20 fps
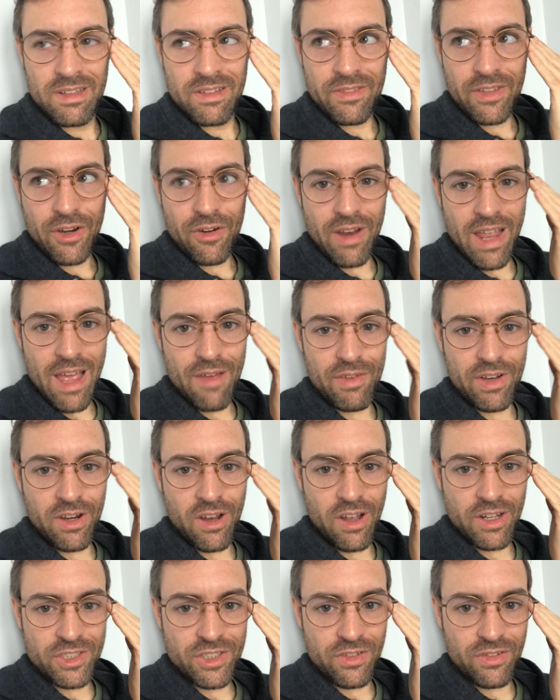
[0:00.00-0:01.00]
They don't have it
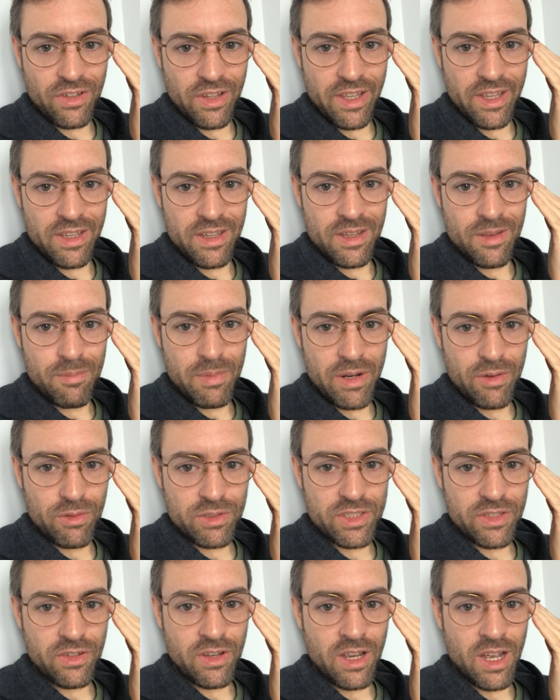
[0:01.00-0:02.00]
consciously, but it
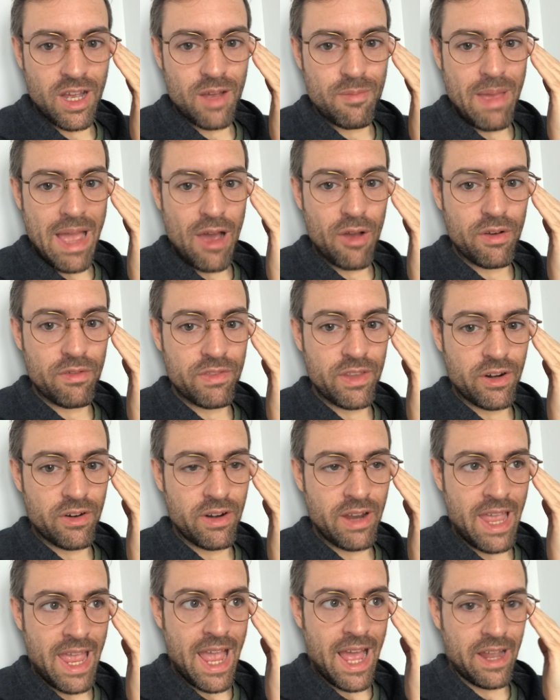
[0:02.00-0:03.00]
will just come out of their
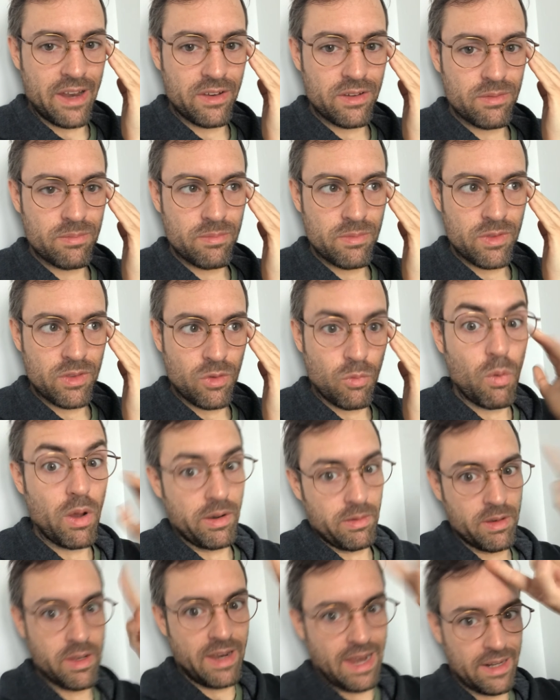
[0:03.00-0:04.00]
hand, the
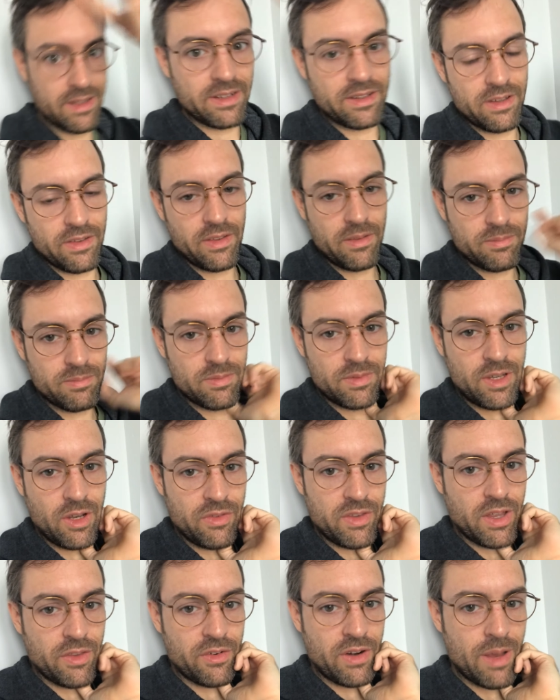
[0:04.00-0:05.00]
one connected to
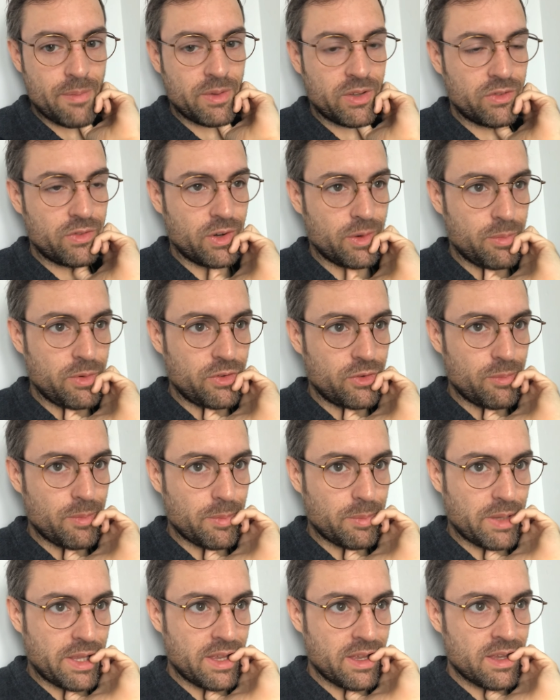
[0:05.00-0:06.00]
the other hemisphere,
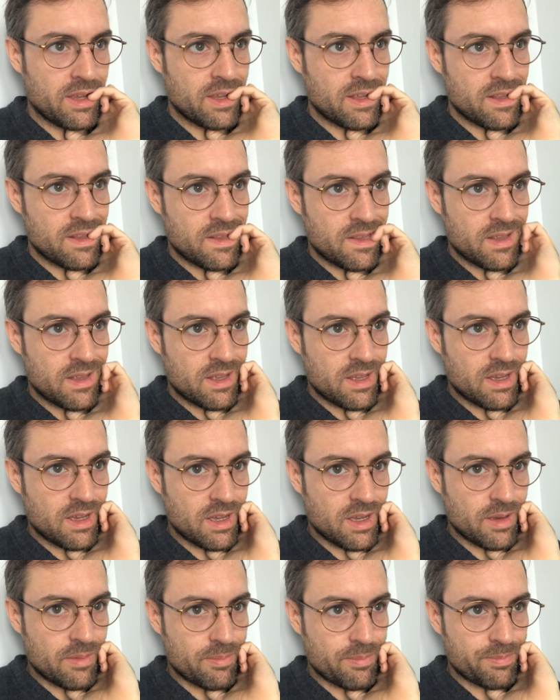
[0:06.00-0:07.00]
presumably.
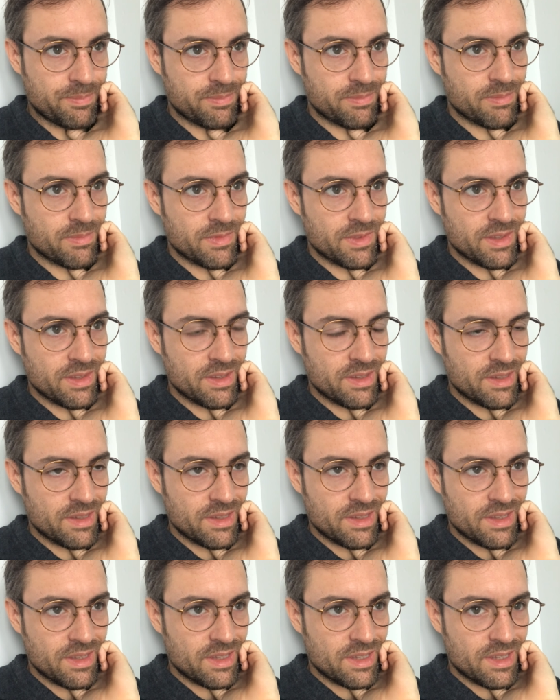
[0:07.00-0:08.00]

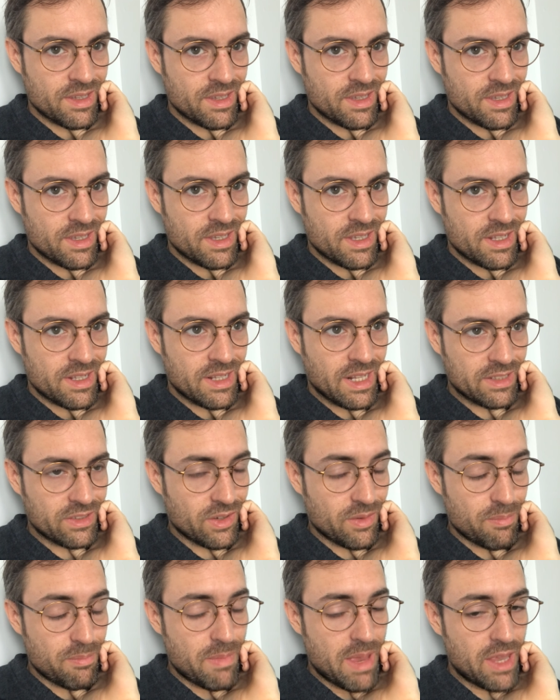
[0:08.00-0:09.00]
That's
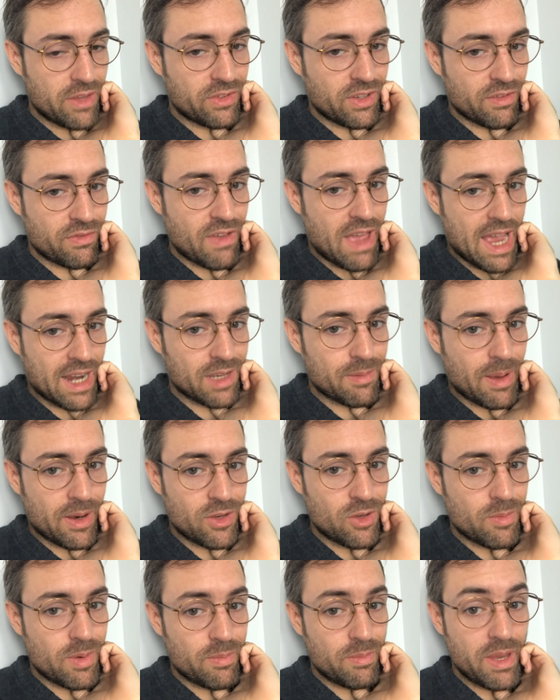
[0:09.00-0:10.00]
an amazing fact about
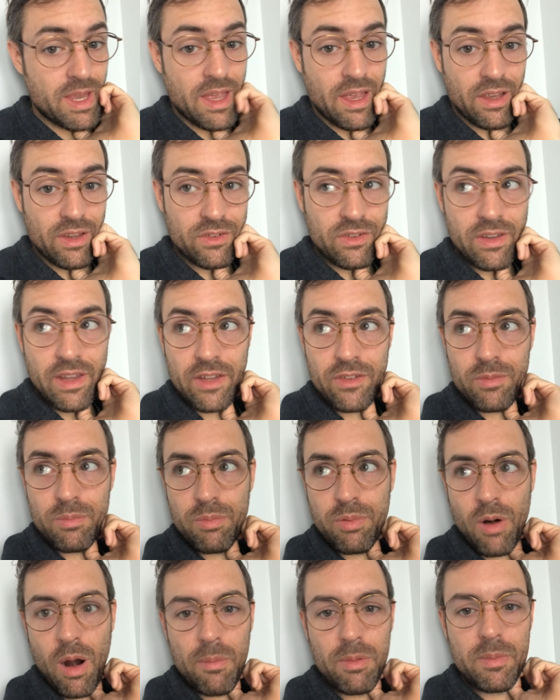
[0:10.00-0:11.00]
human beings, and that's
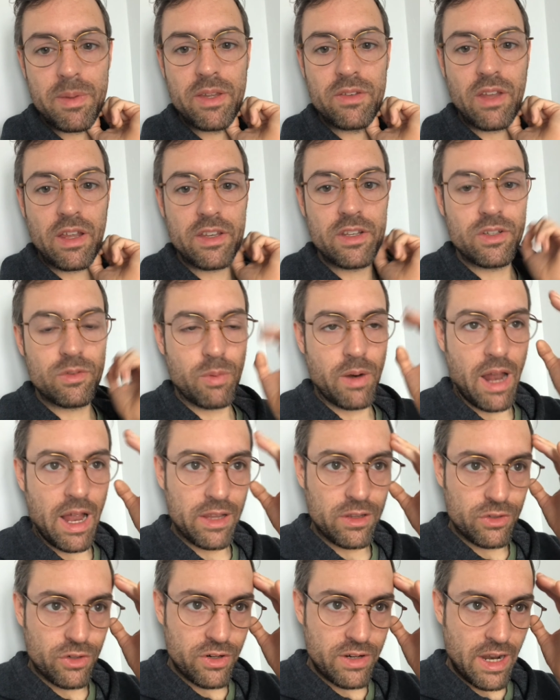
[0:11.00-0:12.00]
probably exactly just what I
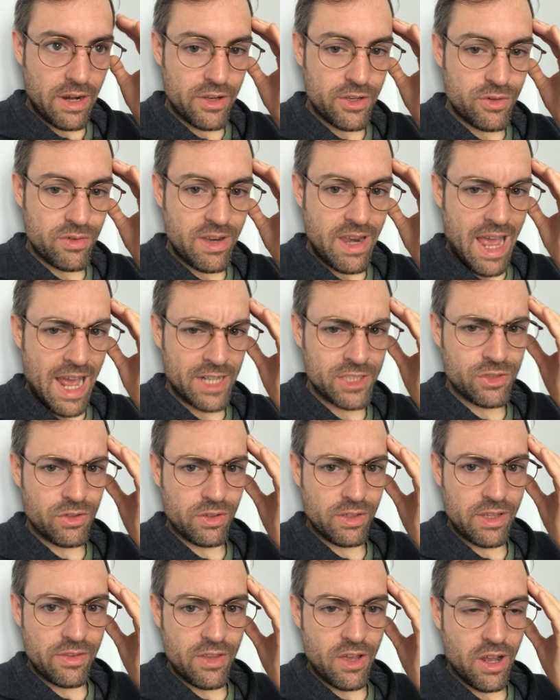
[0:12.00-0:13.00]
learned how to do
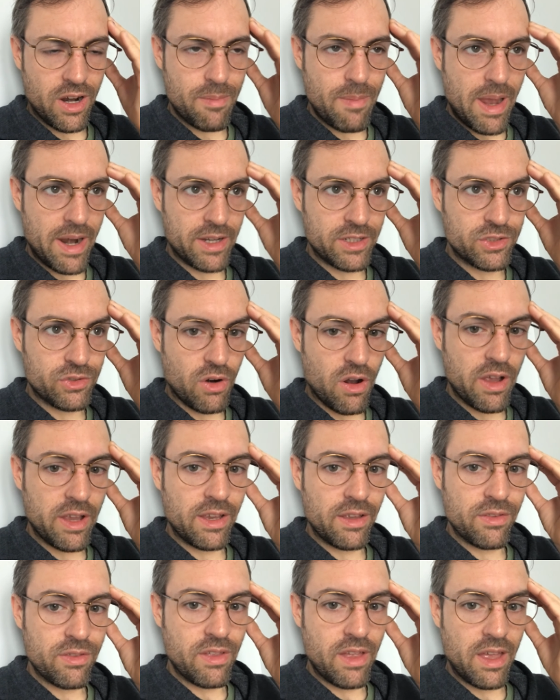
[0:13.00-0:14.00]
naturally. The automatic
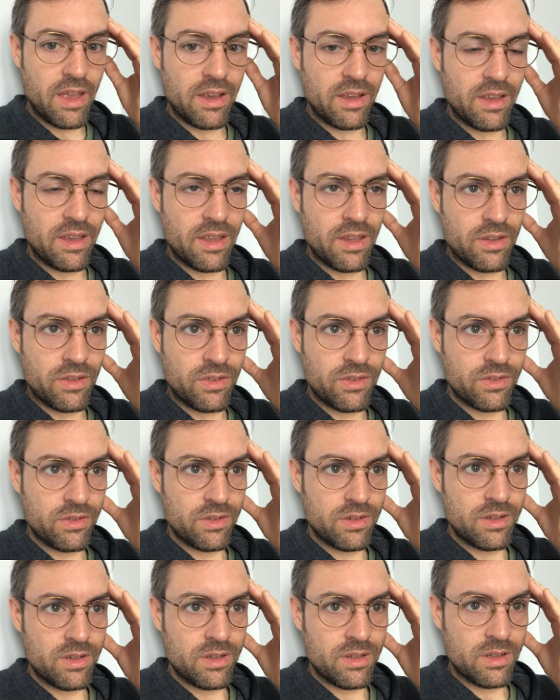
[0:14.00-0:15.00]
drawing thing
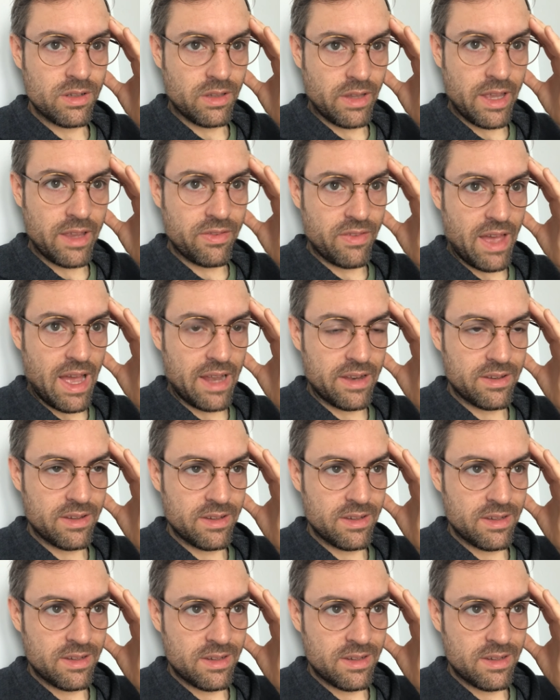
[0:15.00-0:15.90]
is like that.